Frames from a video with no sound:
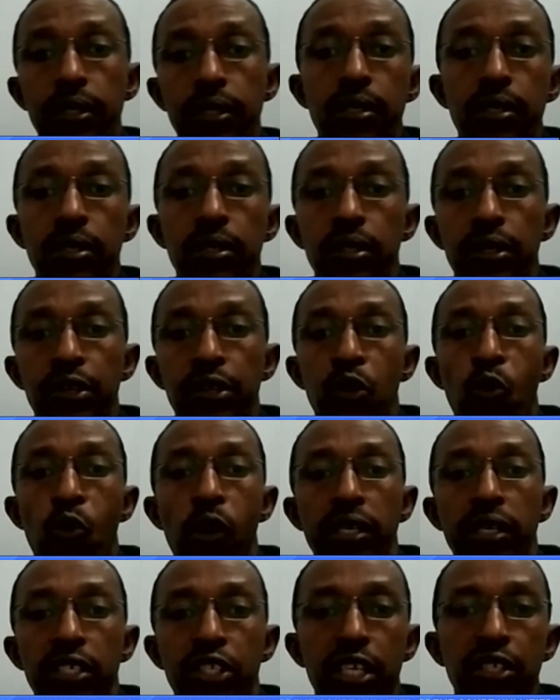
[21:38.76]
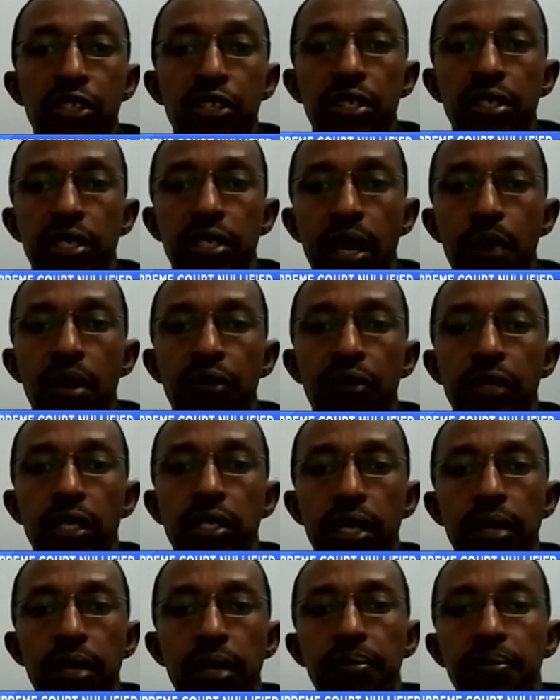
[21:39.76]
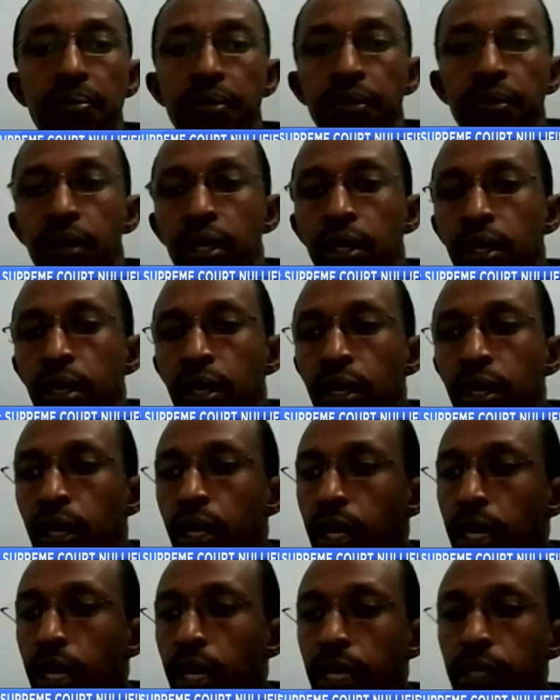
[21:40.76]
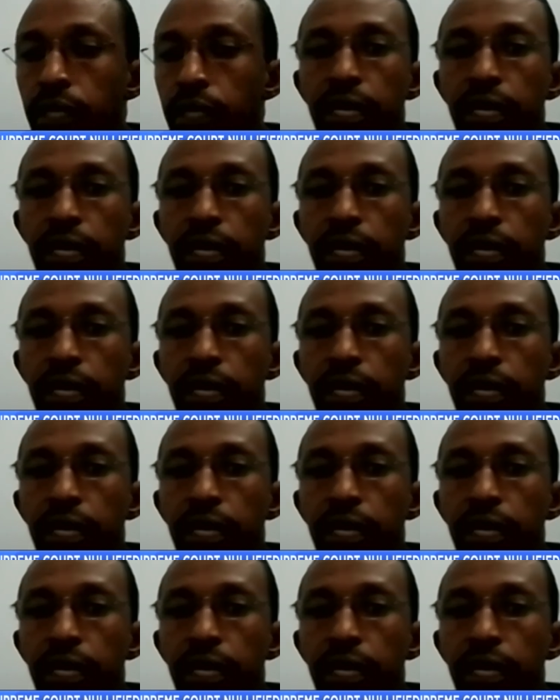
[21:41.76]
require changes time after time. And